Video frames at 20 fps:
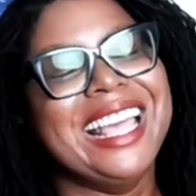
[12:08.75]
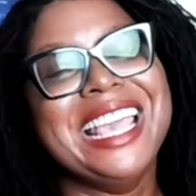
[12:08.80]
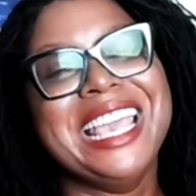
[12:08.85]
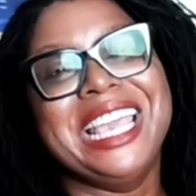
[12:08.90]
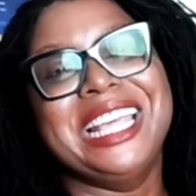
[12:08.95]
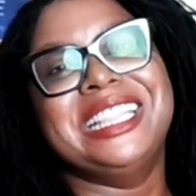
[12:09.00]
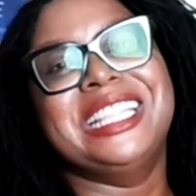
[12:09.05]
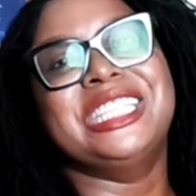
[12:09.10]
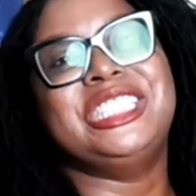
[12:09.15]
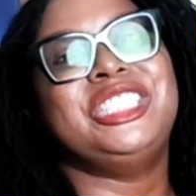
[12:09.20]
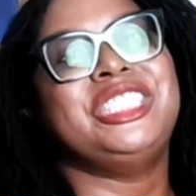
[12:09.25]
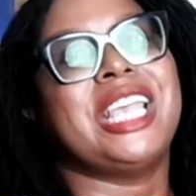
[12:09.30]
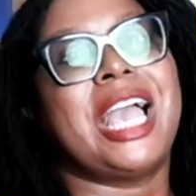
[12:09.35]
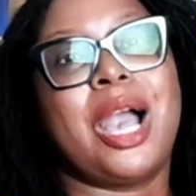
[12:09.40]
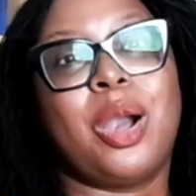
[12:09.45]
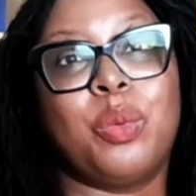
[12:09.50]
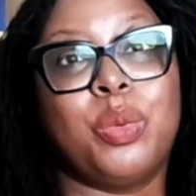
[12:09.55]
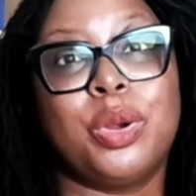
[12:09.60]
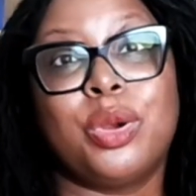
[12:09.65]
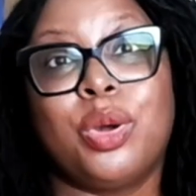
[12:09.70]
in the
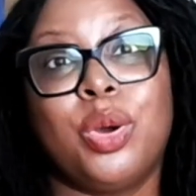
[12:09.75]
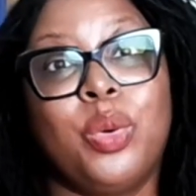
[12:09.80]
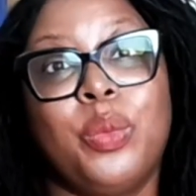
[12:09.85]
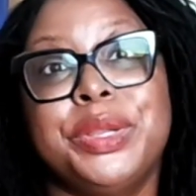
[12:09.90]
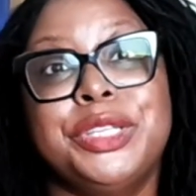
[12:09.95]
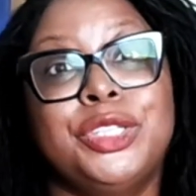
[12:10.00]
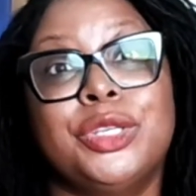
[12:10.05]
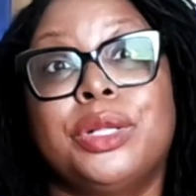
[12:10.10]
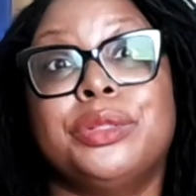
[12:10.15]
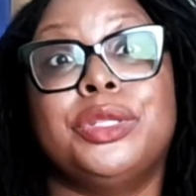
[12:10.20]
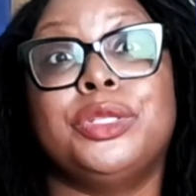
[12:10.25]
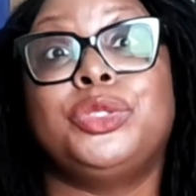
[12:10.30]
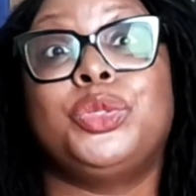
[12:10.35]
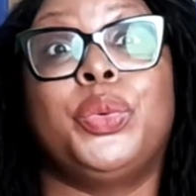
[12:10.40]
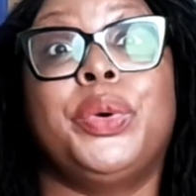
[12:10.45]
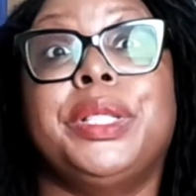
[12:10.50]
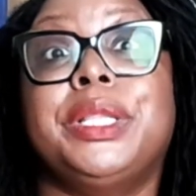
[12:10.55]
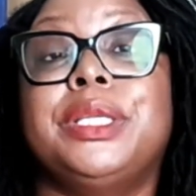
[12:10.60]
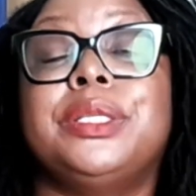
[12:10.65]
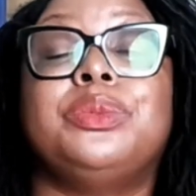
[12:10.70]
shower or when you're on the
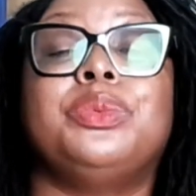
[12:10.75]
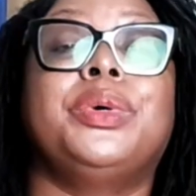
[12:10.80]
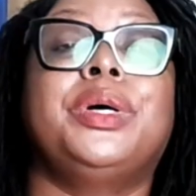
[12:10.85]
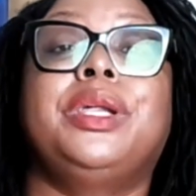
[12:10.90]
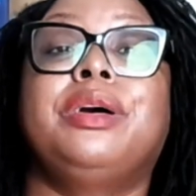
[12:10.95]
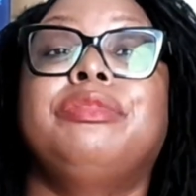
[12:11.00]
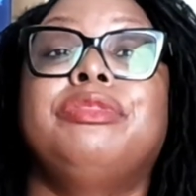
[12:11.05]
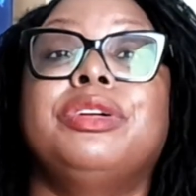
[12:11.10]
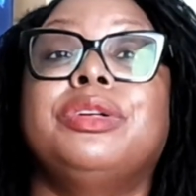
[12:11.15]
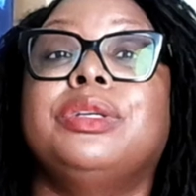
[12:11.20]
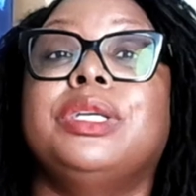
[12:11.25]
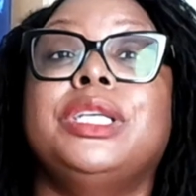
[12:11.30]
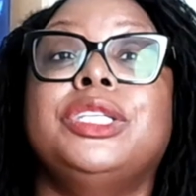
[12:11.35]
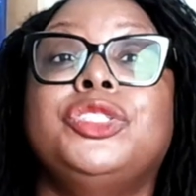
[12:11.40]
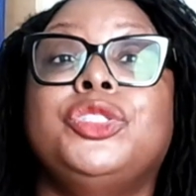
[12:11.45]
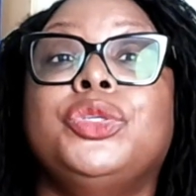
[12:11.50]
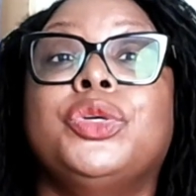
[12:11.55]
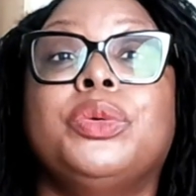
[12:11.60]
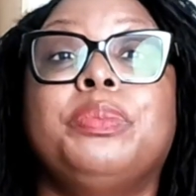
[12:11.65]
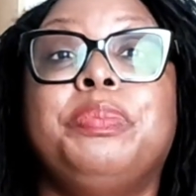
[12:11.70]
toilet, whatever is
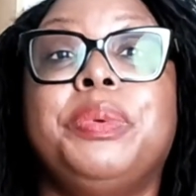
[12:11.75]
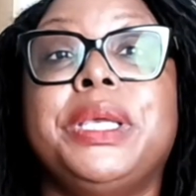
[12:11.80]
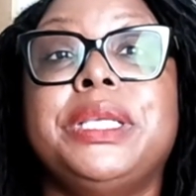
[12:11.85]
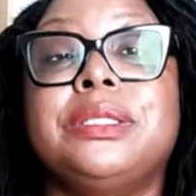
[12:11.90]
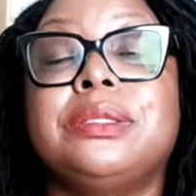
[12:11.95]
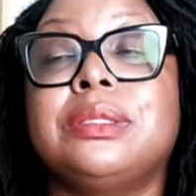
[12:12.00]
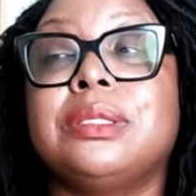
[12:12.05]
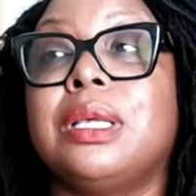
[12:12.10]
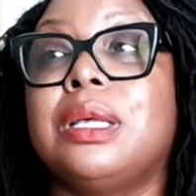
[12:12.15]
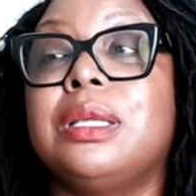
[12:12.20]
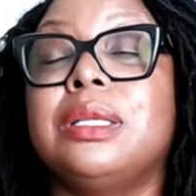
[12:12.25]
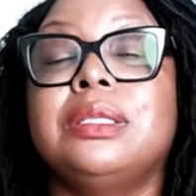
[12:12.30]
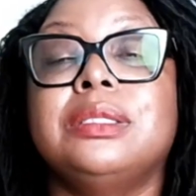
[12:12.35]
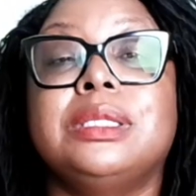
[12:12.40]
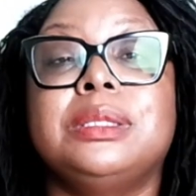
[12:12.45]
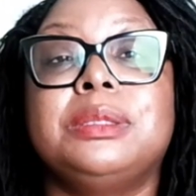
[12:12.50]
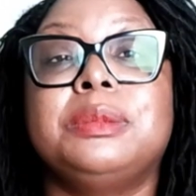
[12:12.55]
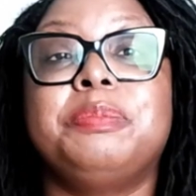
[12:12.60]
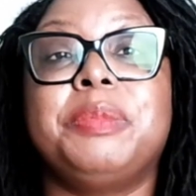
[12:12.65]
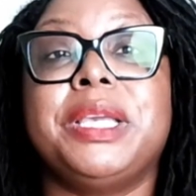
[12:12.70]
your
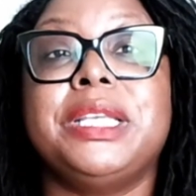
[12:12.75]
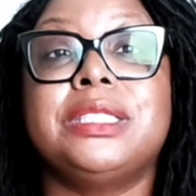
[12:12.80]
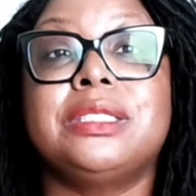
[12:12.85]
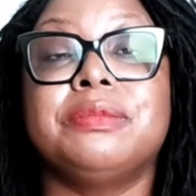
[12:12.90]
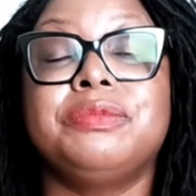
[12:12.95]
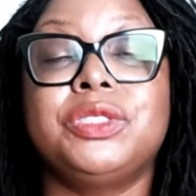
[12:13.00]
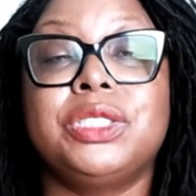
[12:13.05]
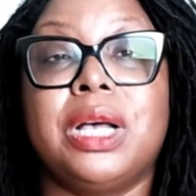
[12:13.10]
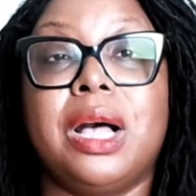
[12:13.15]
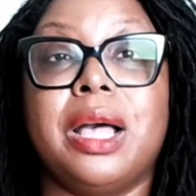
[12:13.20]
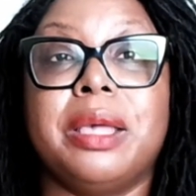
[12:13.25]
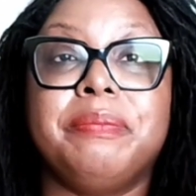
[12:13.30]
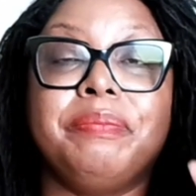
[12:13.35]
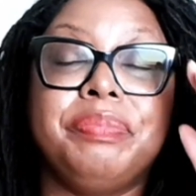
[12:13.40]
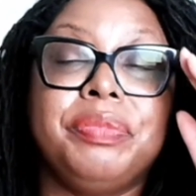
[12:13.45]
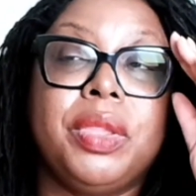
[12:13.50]
space of time,